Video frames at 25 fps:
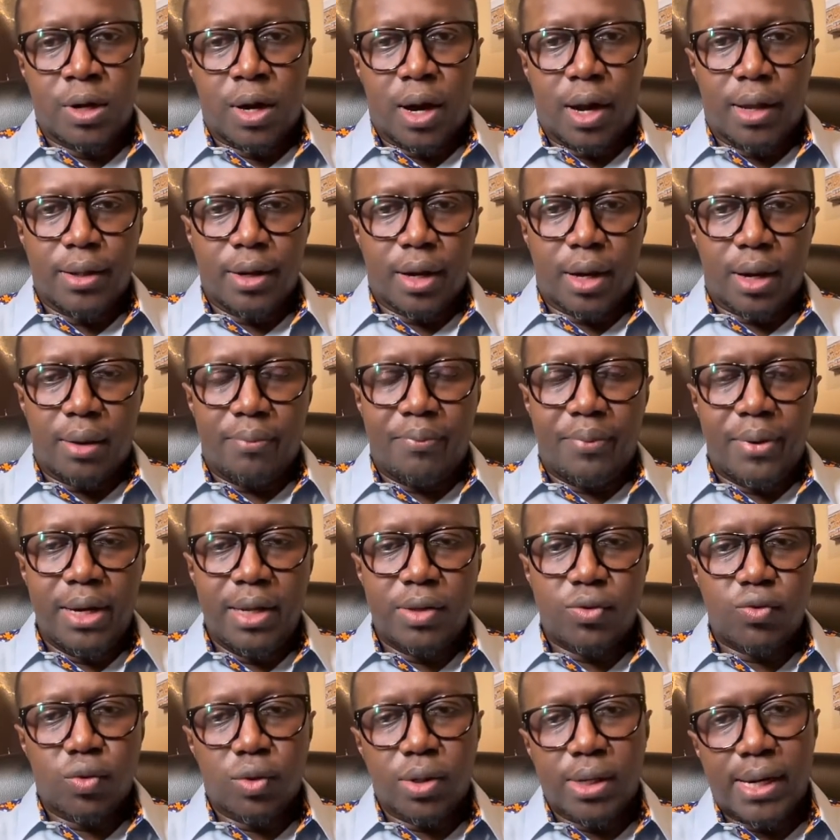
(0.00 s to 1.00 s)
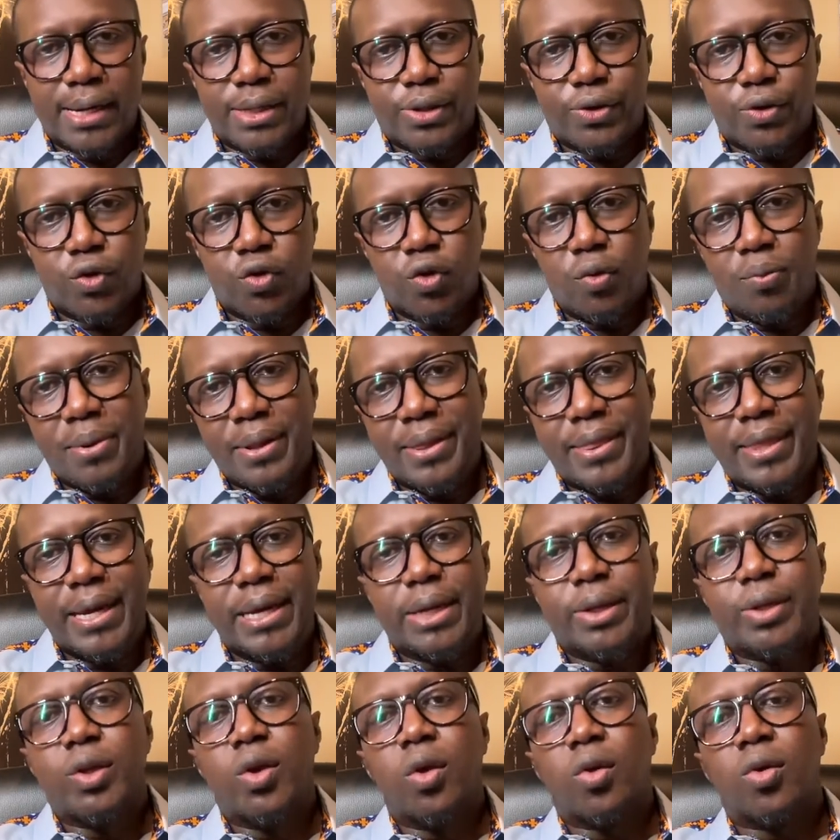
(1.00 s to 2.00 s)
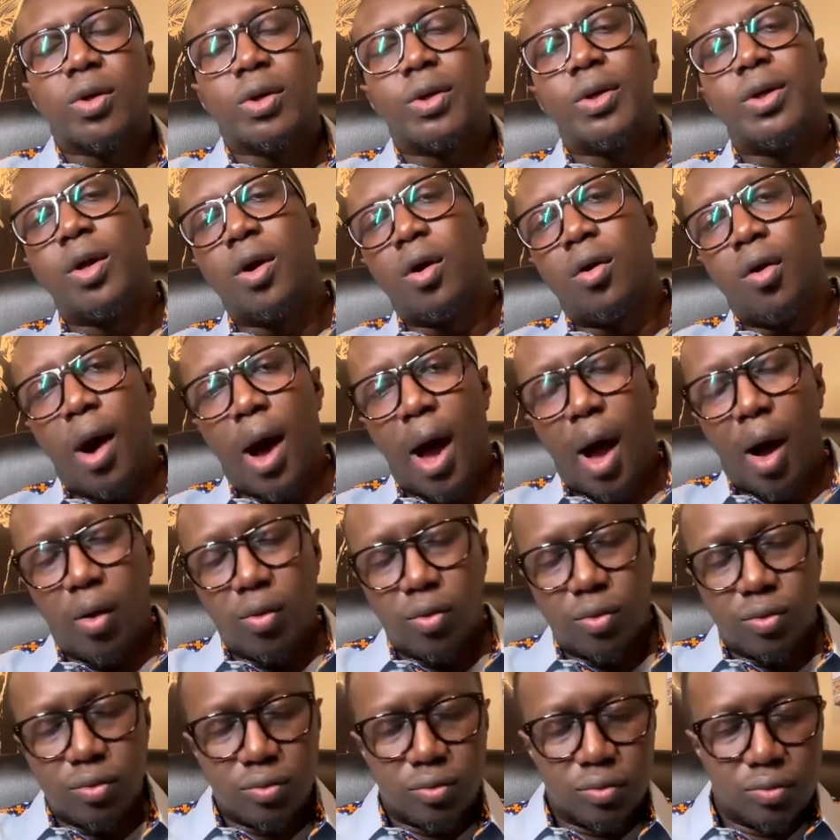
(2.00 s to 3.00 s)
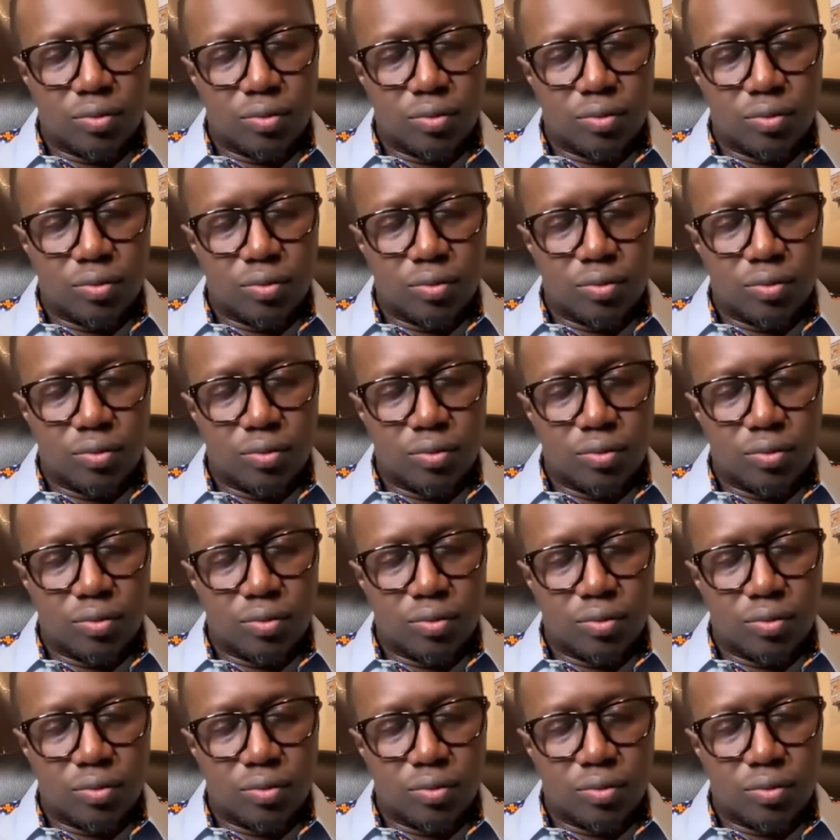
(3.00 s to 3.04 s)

Other companies would like to do, but they don't know how.